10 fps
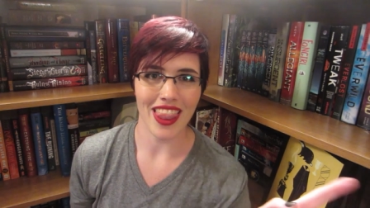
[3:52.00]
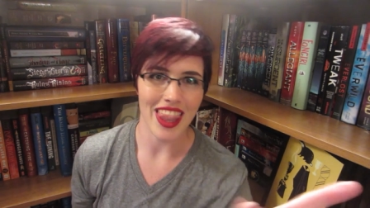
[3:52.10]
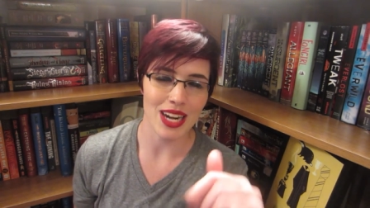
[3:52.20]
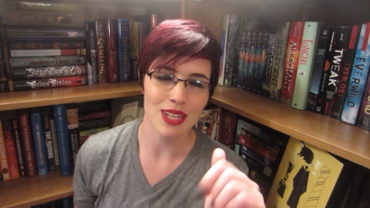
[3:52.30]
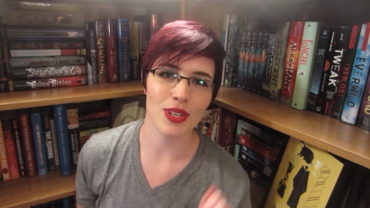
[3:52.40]

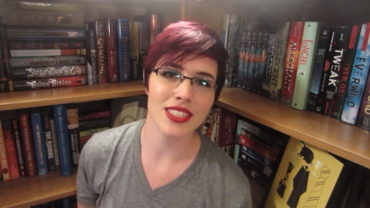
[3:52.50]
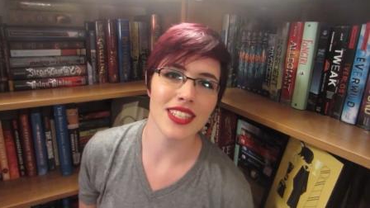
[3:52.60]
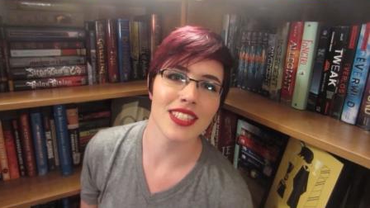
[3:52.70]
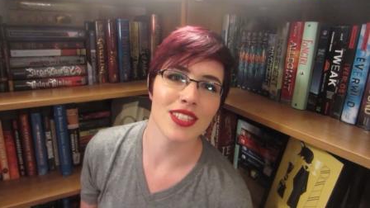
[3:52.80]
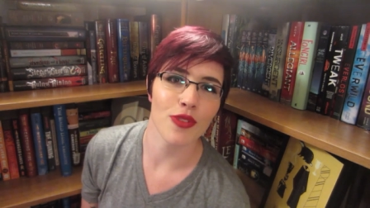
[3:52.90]
That is what it
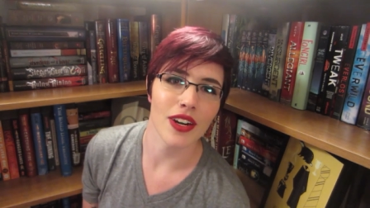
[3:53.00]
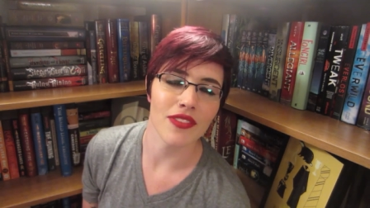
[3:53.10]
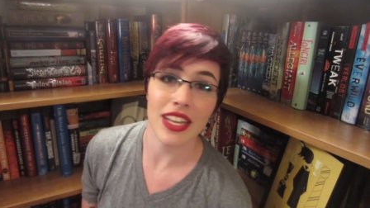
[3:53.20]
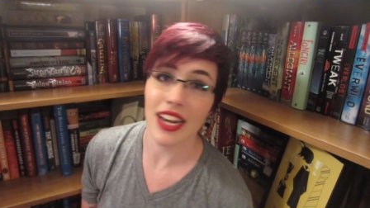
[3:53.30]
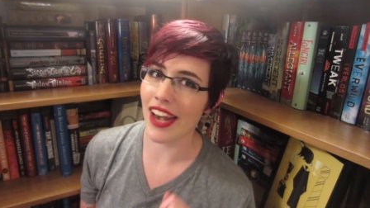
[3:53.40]
says on the front
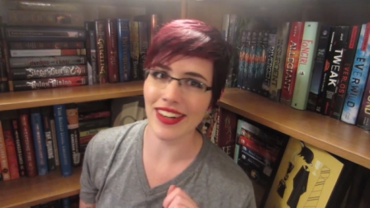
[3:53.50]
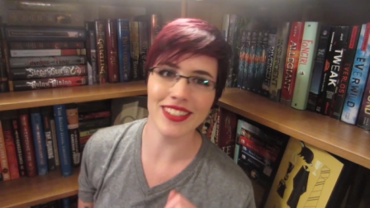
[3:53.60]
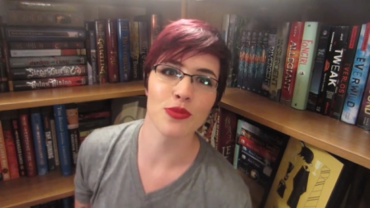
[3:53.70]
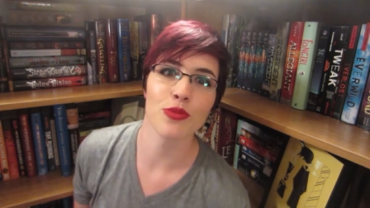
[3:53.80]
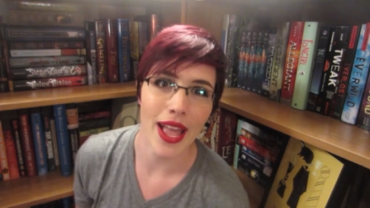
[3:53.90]
of it. And it
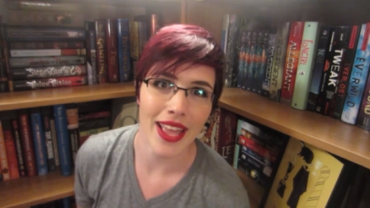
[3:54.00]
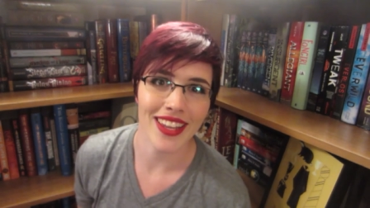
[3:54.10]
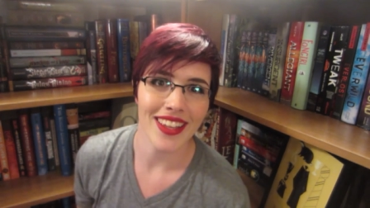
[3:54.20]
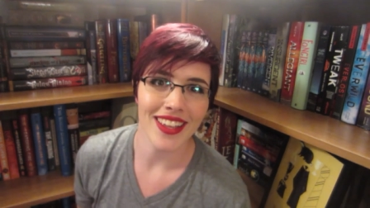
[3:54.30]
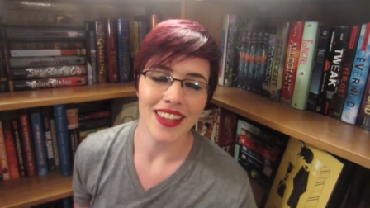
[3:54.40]
is
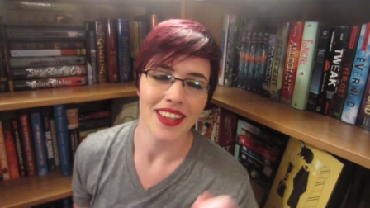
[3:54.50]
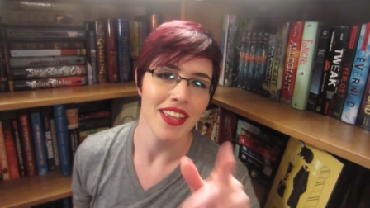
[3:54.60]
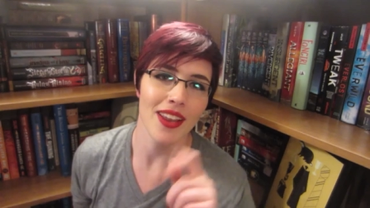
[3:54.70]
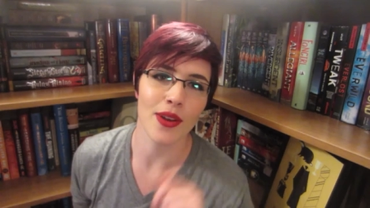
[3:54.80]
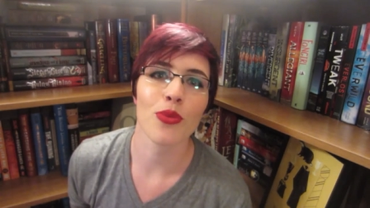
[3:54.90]
red.
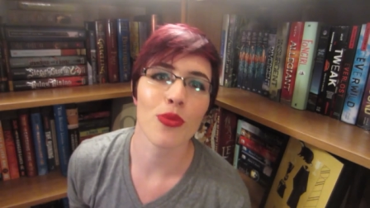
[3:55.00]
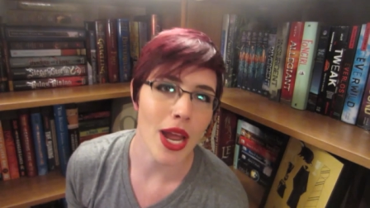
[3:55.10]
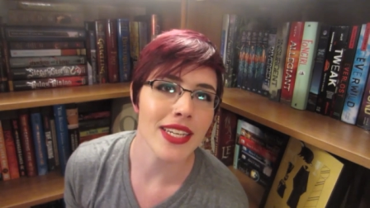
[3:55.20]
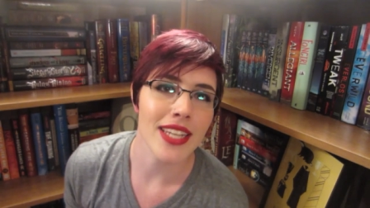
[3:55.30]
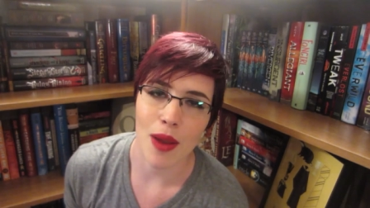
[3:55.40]
It is a
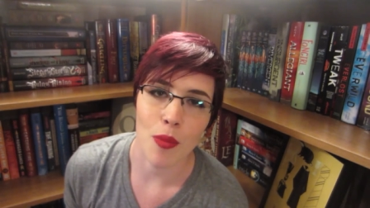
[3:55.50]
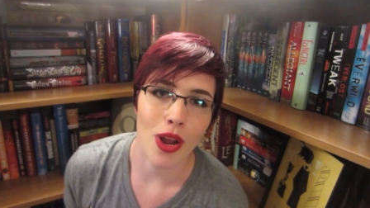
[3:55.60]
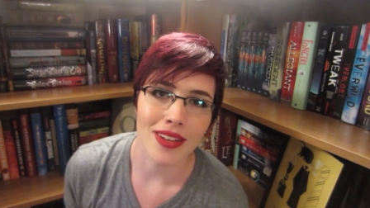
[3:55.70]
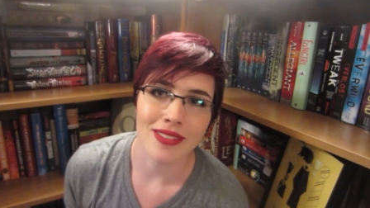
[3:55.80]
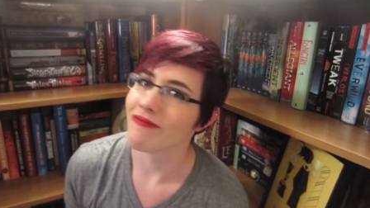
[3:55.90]
red
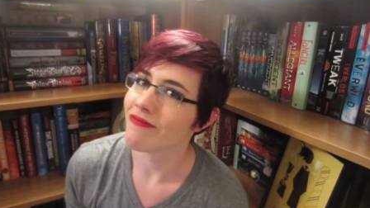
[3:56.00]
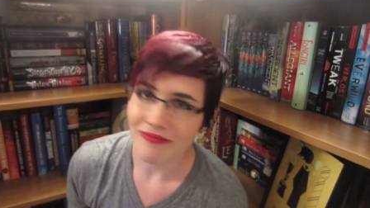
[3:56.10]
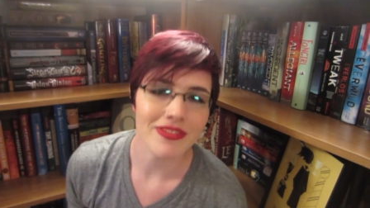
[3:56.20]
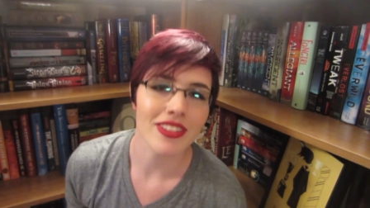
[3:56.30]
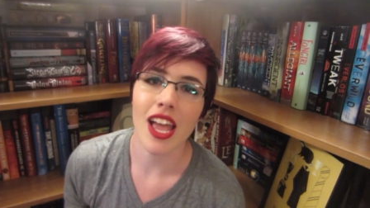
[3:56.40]
camera.
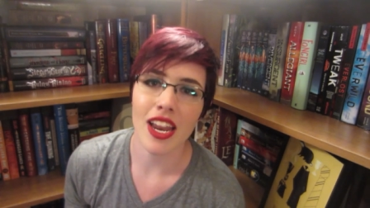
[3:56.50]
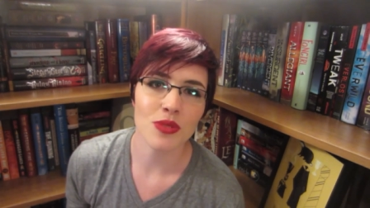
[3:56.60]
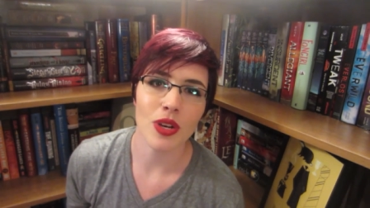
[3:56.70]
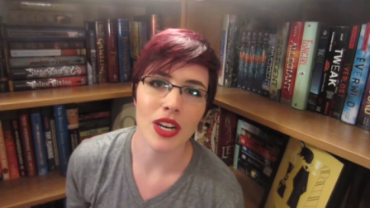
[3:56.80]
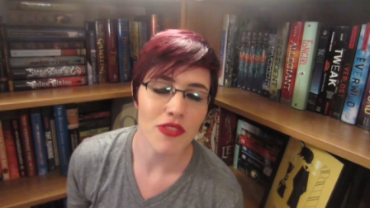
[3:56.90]
That
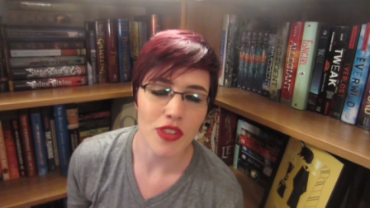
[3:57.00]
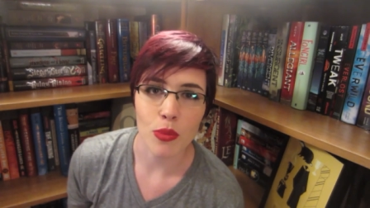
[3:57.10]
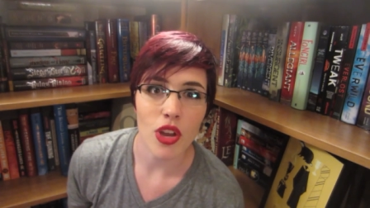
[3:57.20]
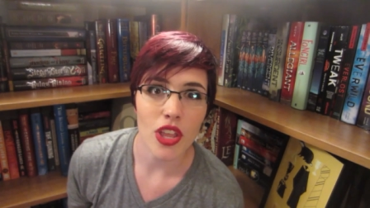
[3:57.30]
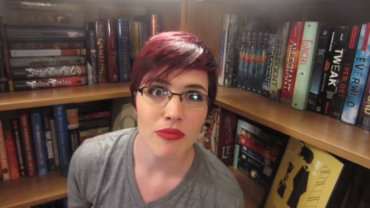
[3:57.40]
is what I
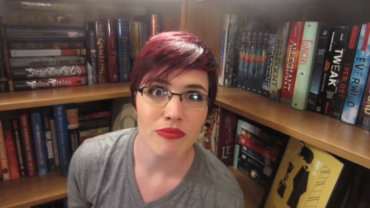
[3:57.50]
film with.